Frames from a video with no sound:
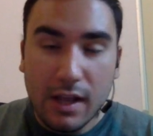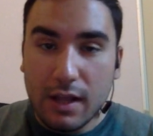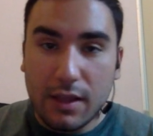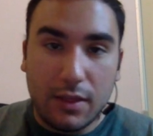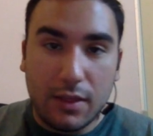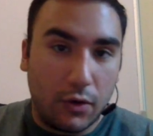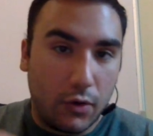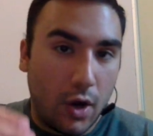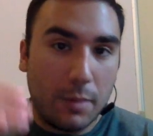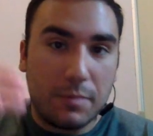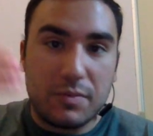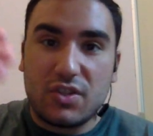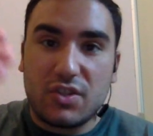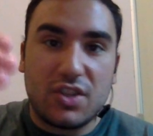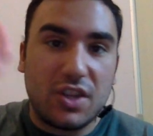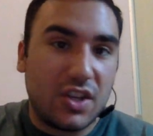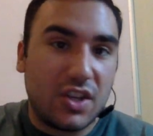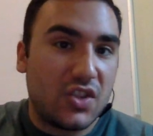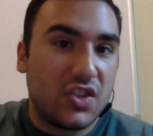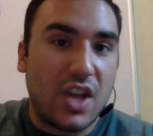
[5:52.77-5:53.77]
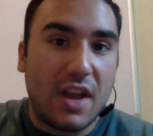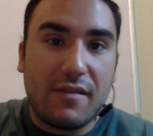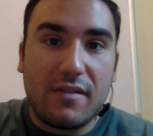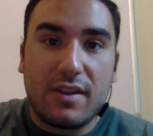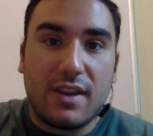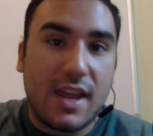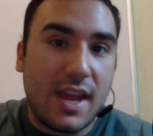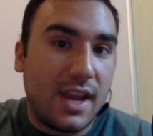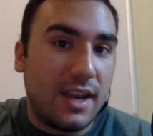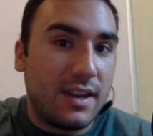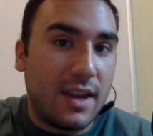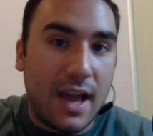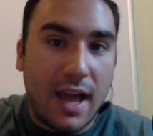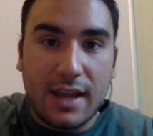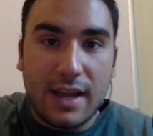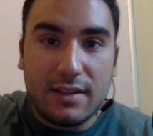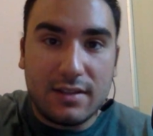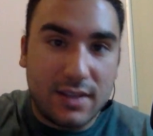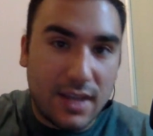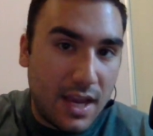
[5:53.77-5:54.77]
They're up six, seven, eight,
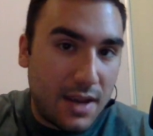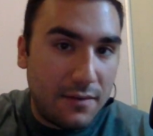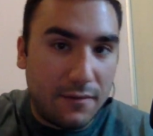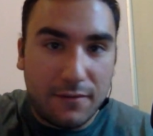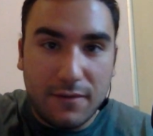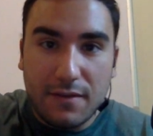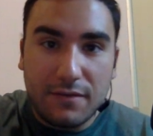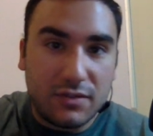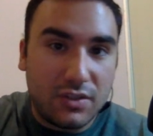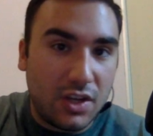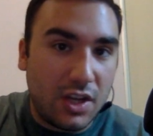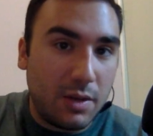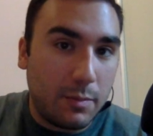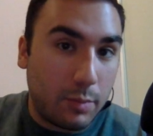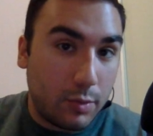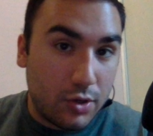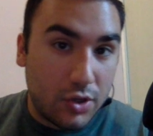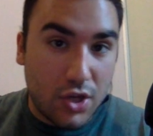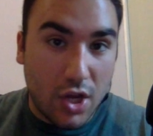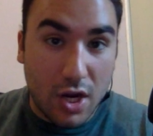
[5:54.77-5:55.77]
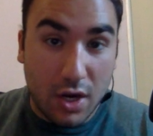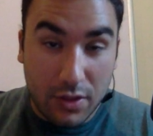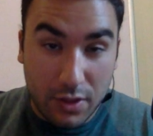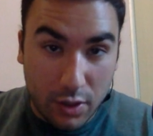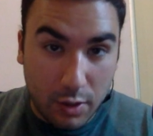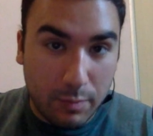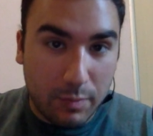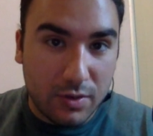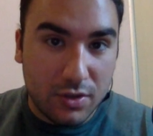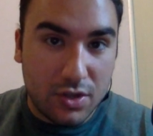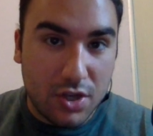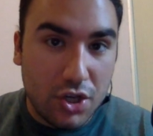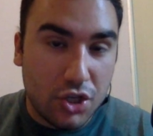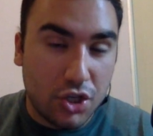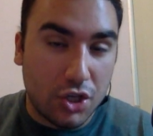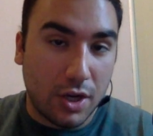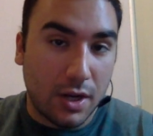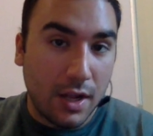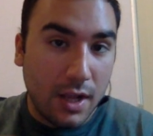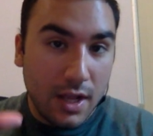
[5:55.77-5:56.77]
nine, ten, fifteen percent on their
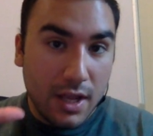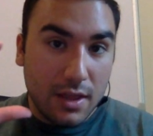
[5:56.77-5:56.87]
position.